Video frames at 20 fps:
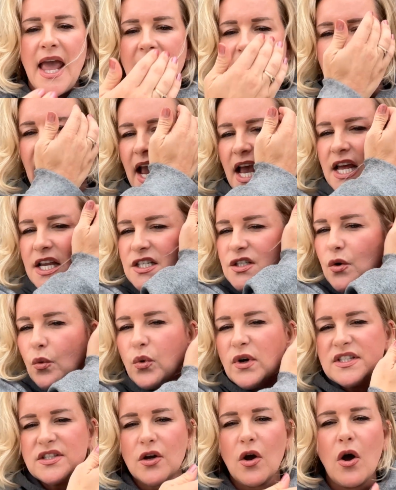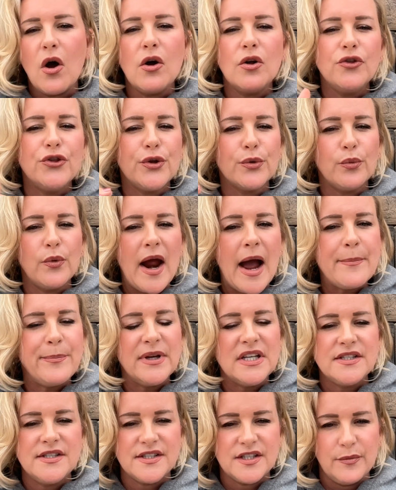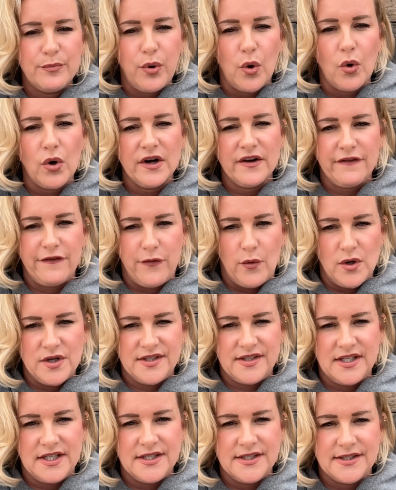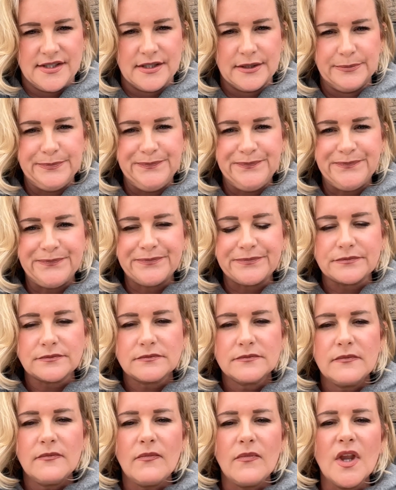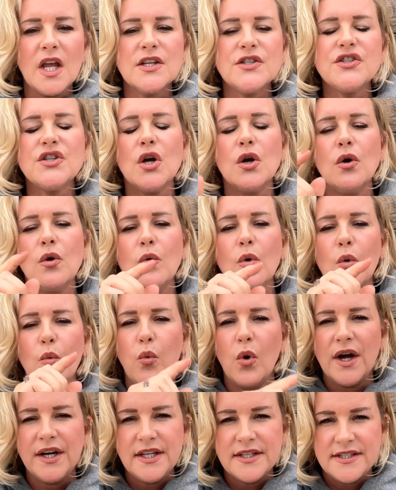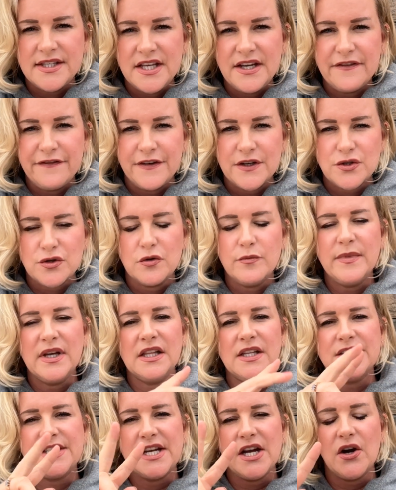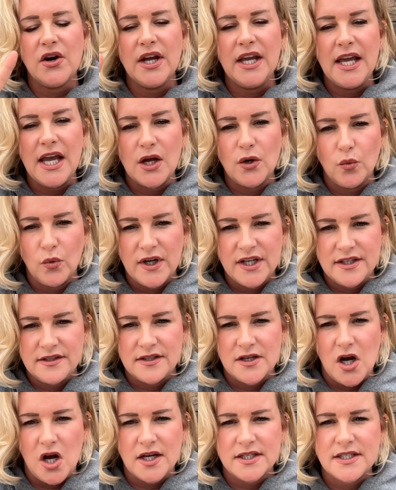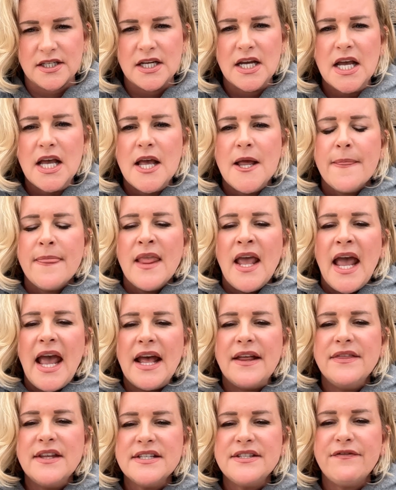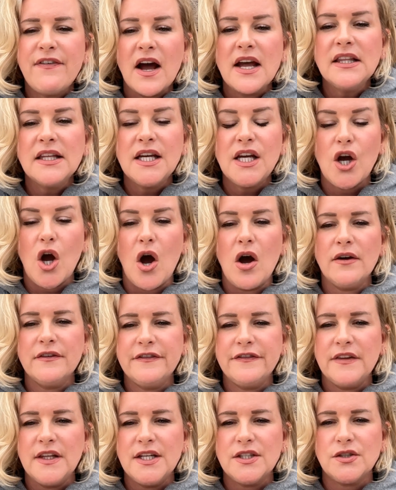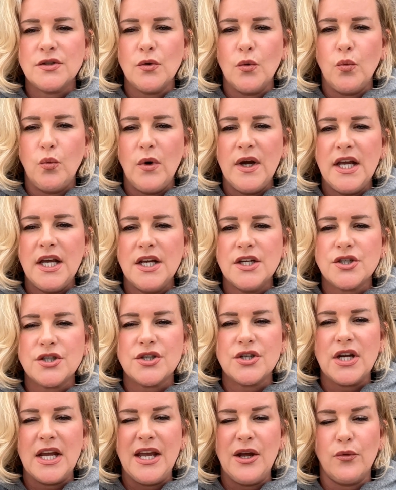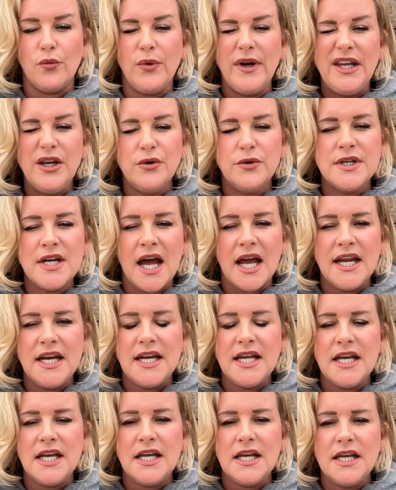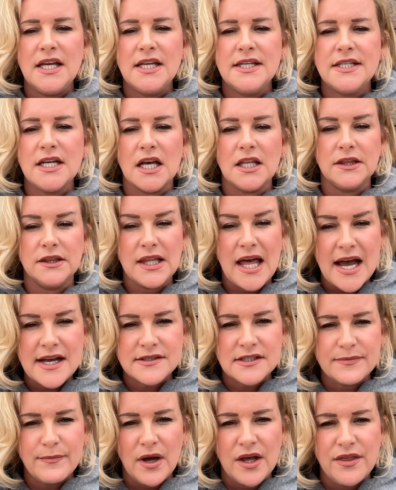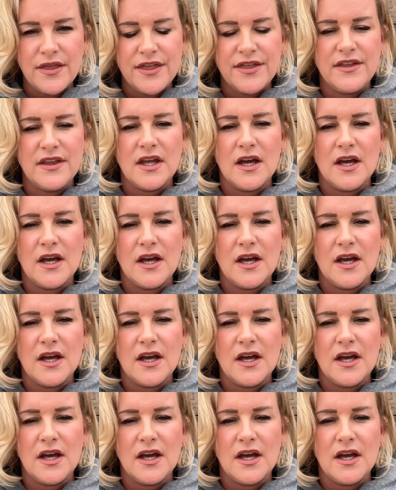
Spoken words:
and what's called the Rapid Support Forces. So one is the official military and one is not. And this violent conflict, which it reignited last month